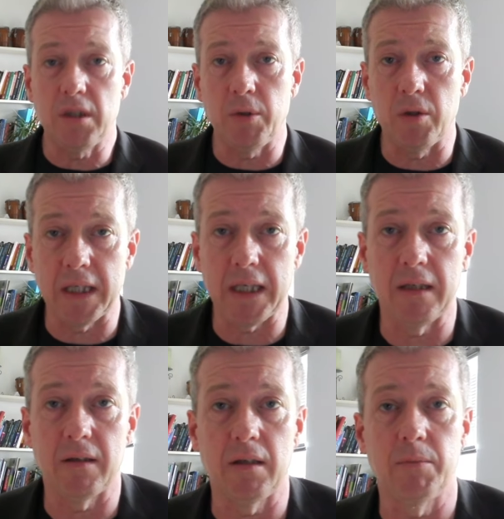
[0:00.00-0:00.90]

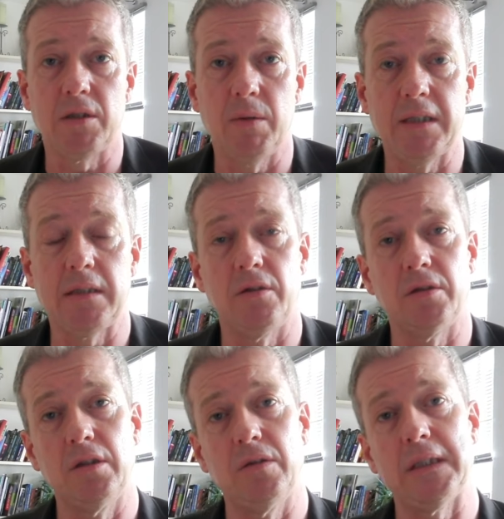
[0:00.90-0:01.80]
communicate them, as well as not
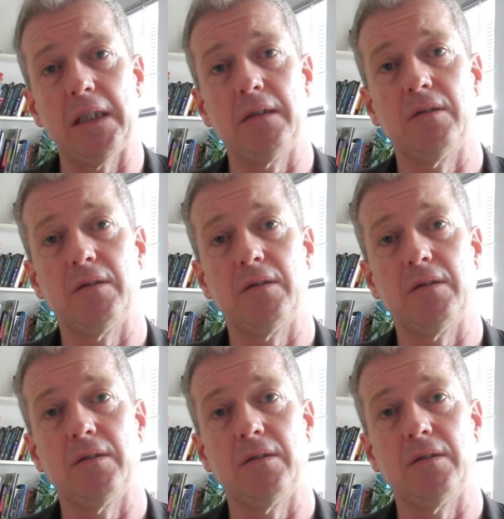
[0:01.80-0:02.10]
using